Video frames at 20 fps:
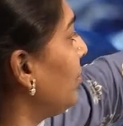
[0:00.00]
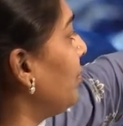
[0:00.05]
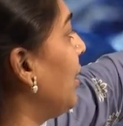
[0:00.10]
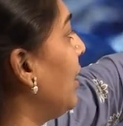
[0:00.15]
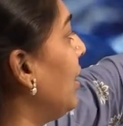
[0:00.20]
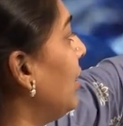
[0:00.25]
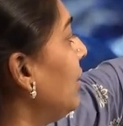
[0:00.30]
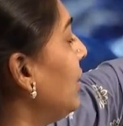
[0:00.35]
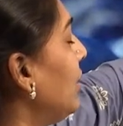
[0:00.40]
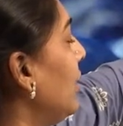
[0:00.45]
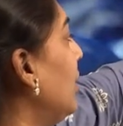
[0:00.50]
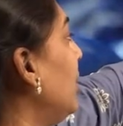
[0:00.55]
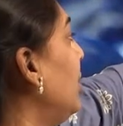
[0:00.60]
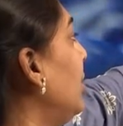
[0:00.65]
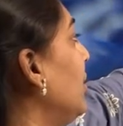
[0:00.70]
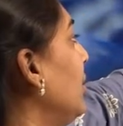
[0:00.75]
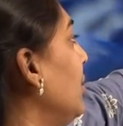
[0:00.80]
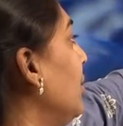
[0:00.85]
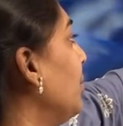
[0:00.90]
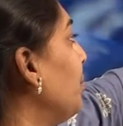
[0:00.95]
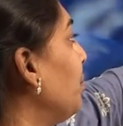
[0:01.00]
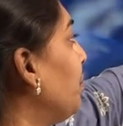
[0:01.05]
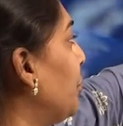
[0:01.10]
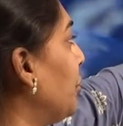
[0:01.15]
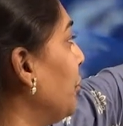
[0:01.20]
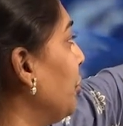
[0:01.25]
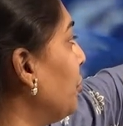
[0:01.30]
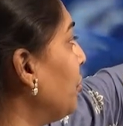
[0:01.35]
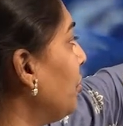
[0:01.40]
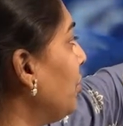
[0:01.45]
whereas that
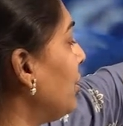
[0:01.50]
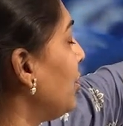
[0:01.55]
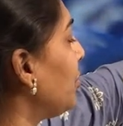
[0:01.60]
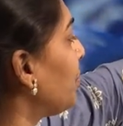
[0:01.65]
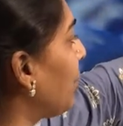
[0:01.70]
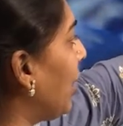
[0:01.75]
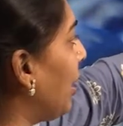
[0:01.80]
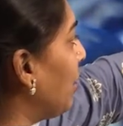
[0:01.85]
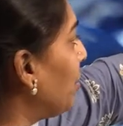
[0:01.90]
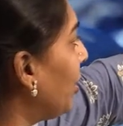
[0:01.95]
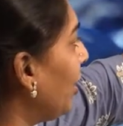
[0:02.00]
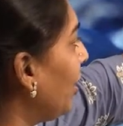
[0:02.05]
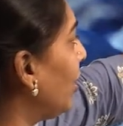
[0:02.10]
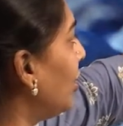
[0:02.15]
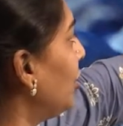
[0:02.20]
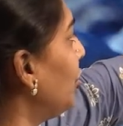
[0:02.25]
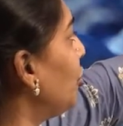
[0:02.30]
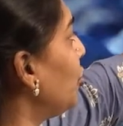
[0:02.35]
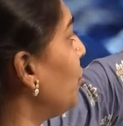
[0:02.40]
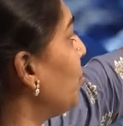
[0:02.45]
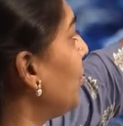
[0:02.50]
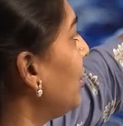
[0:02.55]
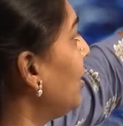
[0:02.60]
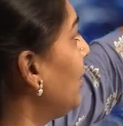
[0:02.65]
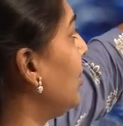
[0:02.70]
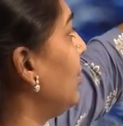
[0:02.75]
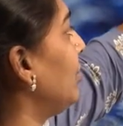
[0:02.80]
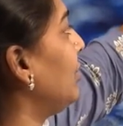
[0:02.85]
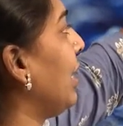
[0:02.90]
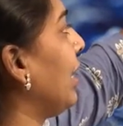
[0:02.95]
producers primary
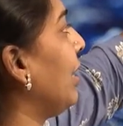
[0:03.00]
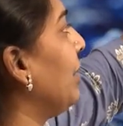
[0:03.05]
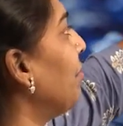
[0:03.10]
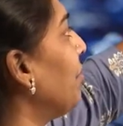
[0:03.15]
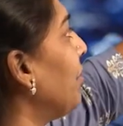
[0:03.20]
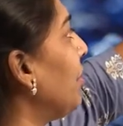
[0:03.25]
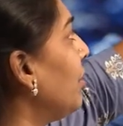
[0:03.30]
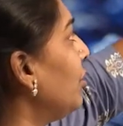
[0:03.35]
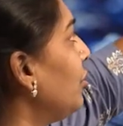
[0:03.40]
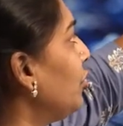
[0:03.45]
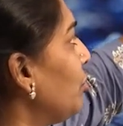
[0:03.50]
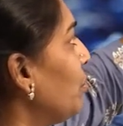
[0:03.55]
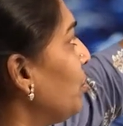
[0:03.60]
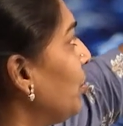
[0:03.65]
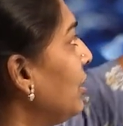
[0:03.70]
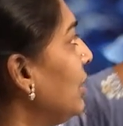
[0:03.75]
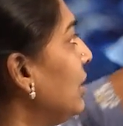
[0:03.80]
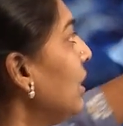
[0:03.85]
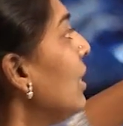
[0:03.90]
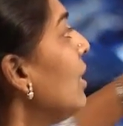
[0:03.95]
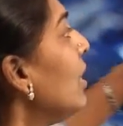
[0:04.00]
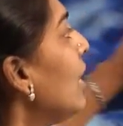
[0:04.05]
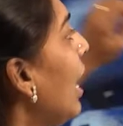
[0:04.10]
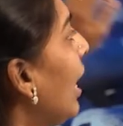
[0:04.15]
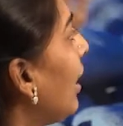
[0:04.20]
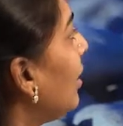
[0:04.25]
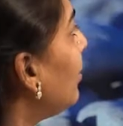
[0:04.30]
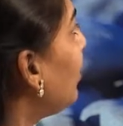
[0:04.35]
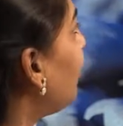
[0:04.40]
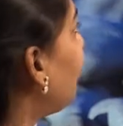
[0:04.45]
consumers, secondary consumers
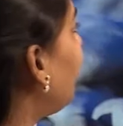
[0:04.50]
and the